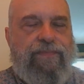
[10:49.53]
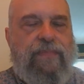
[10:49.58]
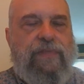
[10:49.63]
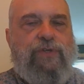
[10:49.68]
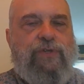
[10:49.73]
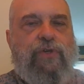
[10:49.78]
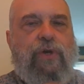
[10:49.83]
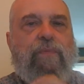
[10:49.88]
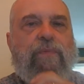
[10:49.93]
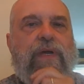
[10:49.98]

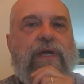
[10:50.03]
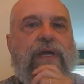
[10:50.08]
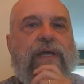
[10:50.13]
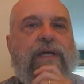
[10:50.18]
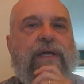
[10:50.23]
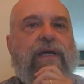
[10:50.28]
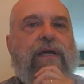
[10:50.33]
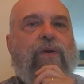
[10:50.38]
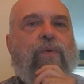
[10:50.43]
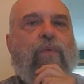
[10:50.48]
So,
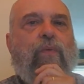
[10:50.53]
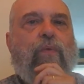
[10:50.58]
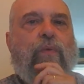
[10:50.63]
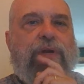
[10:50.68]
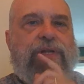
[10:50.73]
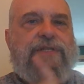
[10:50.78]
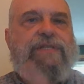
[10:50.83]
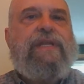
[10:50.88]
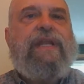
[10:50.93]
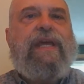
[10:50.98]

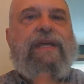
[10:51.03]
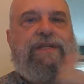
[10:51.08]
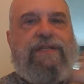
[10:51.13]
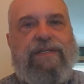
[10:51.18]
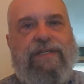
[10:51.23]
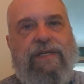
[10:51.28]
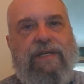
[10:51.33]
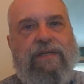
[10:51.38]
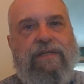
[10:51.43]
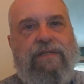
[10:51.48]
what is an
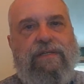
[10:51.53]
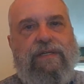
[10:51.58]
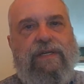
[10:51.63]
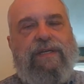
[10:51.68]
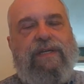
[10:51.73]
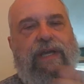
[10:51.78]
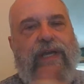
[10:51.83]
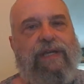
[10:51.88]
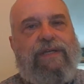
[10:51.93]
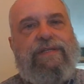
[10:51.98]
antecedent?
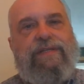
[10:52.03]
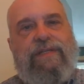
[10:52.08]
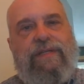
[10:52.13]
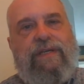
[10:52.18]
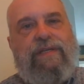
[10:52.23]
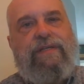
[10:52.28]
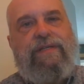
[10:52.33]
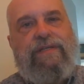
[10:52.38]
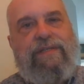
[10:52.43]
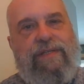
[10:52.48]
An
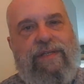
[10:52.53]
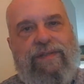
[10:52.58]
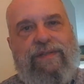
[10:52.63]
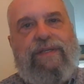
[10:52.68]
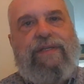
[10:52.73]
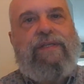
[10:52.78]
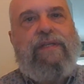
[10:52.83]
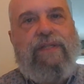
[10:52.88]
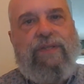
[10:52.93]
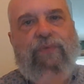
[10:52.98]
antecedent is the
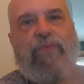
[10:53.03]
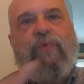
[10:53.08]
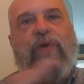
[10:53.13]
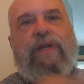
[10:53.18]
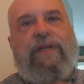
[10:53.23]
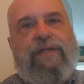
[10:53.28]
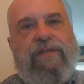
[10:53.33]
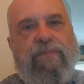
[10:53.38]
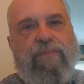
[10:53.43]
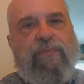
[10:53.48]
thing that the
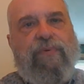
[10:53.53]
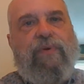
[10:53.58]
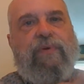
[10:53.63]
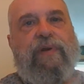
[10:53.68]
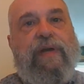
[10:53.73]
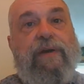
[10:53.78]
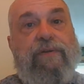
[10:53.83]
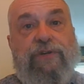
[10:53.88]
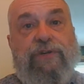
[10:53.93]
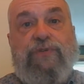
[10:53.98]
relative
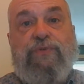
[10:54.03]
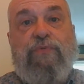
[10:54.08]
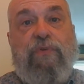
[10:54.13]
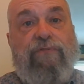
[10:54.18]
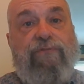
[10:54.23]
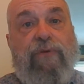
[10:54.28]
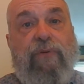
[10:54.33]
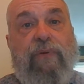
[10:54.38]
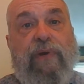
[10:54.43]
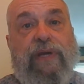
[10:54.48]
pronoun is
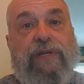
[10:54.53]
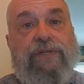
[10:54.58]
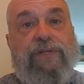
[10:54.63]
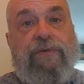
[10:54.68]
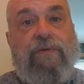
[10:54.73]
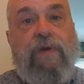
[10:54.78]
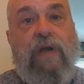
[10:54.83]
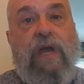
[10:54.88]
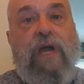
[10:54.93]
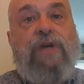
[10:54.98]
referring
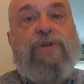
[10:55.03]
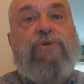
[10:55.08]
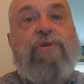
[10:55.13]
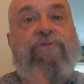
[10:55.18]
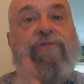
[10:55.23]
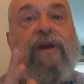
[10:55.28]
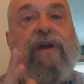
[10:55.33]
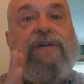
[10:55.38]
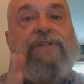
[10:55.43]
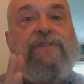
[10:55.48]
to. So
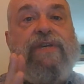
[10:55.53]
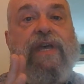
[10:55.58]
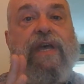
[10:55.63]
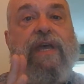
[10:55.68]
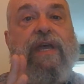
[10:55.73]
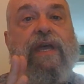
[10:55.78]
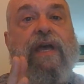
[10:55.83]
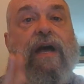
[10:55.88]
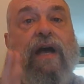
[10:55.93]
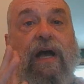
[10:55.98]
if I
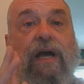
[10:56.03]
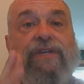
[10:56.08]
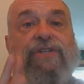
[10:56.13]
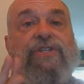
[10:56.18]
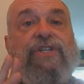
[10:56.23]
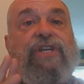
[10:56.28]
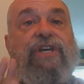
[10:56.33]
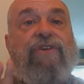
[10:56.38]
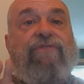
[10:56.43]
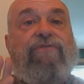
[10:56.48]
say, I
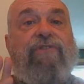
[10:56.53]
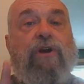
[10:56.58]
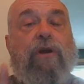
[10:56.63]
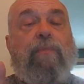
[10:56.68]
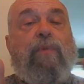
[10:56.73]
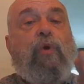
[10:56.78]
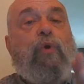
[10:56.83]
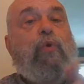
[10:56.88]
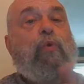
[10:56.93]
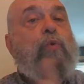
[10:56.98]
see a
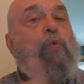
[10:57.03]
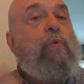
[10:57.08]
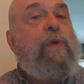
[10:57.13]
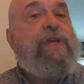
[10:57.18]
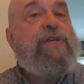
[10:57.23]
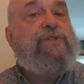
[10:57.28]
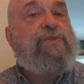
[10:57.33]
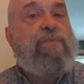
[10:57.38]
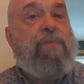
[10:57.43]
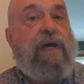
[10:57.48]
farmer who
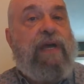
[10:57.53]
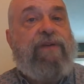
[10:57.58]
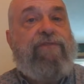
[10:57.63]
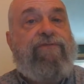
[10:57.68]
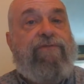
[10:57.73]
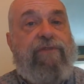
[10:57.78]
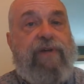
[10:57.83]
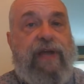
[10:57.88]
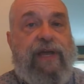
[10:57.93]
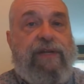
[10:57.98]
is my
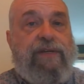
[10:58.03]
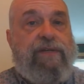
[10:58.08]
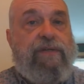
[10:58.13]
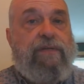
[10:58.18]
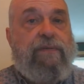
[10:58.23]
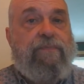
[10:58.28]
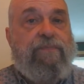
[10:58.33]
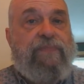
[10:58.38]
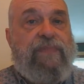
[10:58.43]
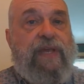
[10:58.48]
friend,
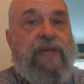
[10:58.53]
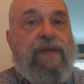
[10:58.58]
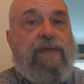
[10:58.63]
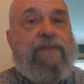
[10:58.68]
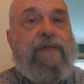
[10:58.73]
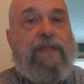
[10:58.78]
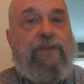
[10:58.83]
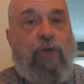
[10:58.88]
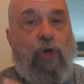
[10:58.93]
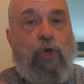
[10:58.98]

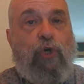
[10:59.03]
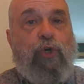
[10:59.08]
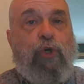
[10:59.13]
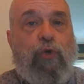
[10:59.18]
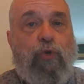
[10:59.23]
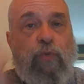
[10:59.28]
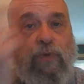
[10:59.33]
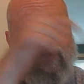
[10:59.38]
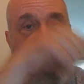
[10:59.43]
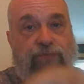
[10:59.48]
then the
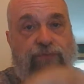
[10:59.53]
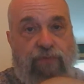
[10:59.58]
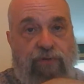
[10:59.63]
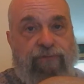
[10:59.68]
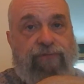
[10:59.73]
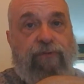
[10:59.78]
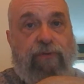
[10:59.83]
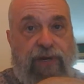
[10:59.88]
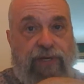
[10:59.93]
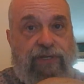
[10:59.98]
who is
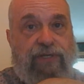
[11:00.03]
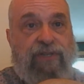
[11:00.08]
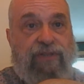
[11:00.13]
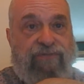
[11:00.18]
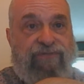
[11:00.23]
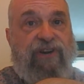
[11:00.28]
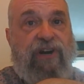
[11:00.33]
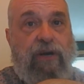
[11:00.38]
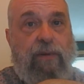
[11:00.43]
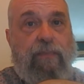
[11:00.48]
referring to the
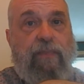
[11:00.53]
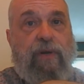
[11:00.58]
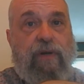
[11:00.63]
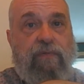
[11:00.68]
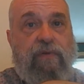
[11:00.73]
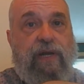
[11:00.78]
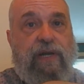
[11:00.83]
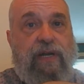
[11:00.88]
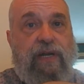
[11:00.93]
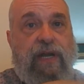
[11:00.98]
farmer,
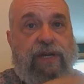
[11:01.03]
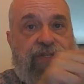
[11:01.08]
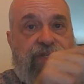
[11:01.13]
right? I